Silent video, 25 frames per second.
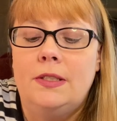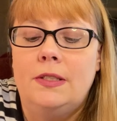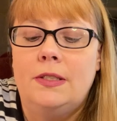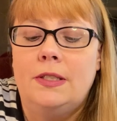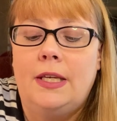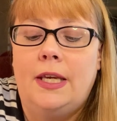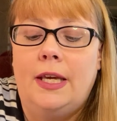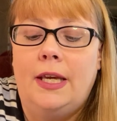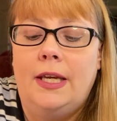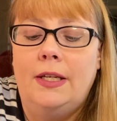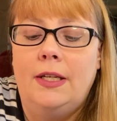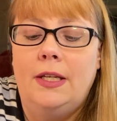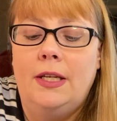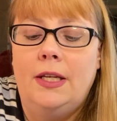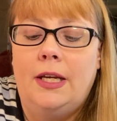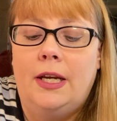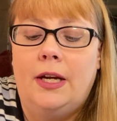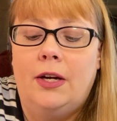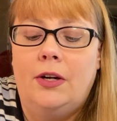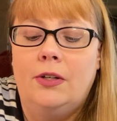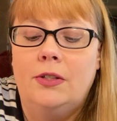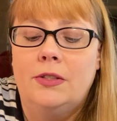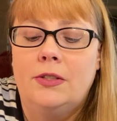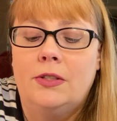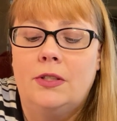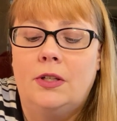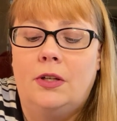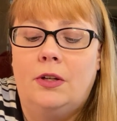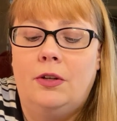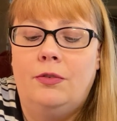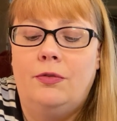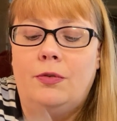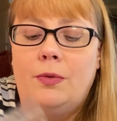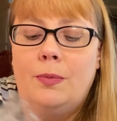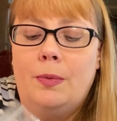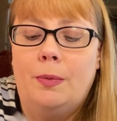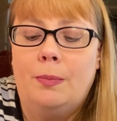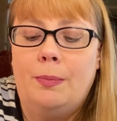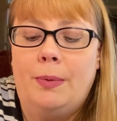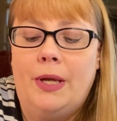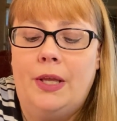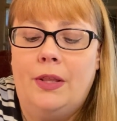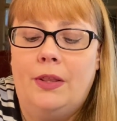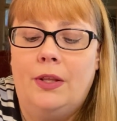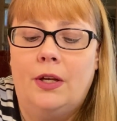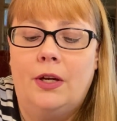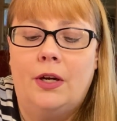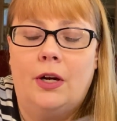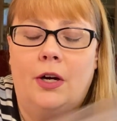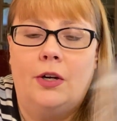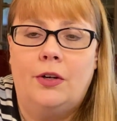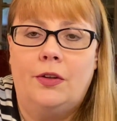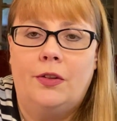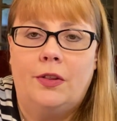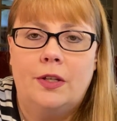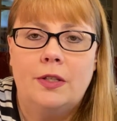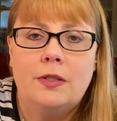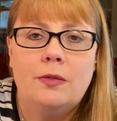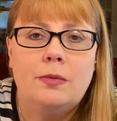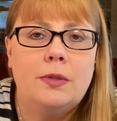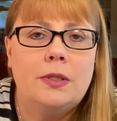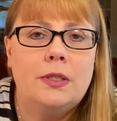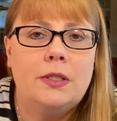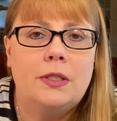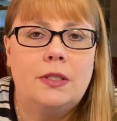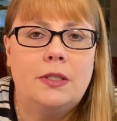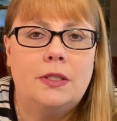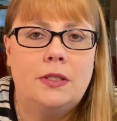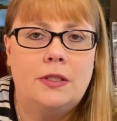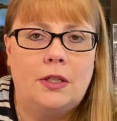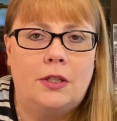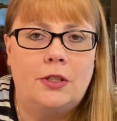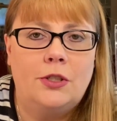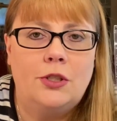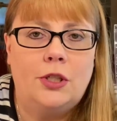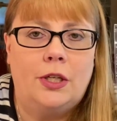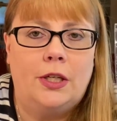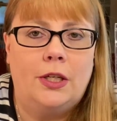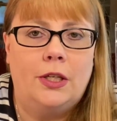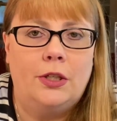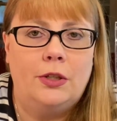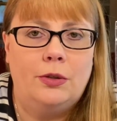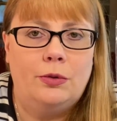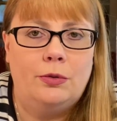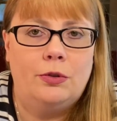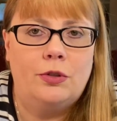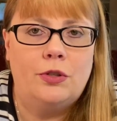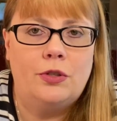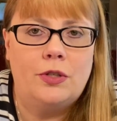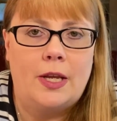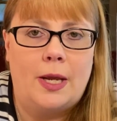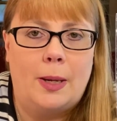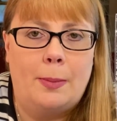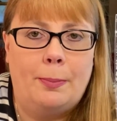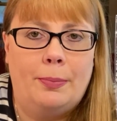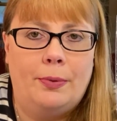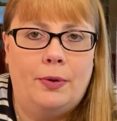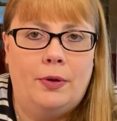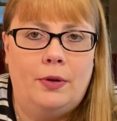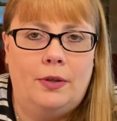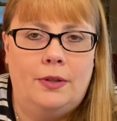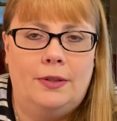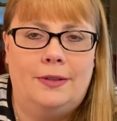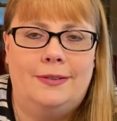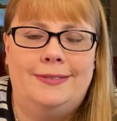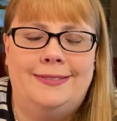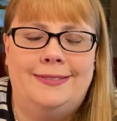is Candy Carousel from the Bathing Garden. This was such a huge sample.